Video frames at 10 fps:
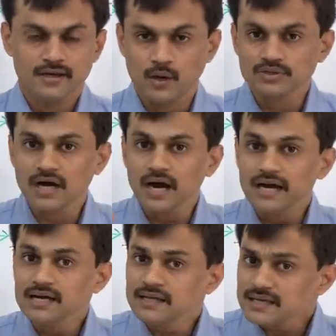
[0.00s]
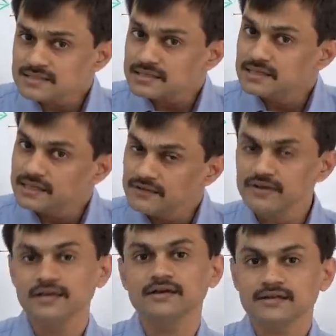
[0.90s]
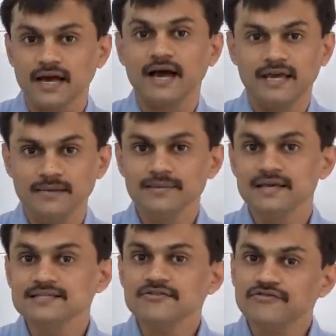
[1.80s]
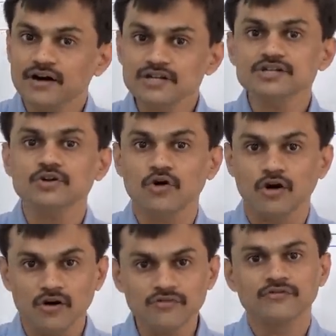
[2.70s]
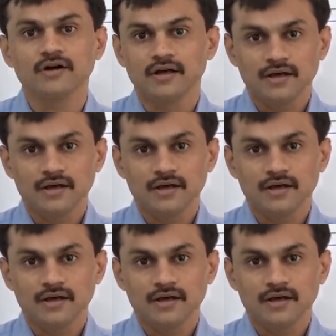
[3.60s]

Now the earliest leaving time is a function of